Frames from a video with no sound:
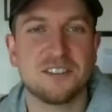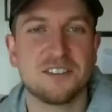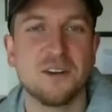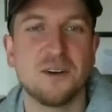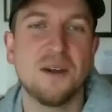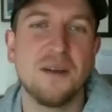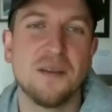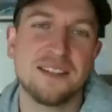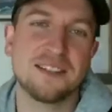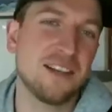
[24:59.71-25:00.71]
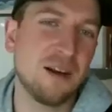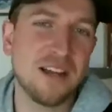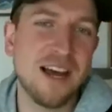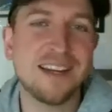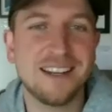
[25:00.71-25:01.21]
So I'm
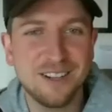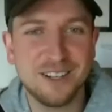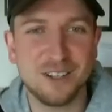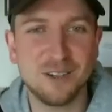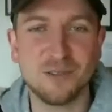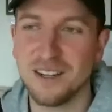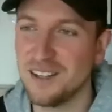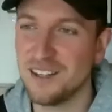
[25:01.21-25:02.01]
glad to hear that you think,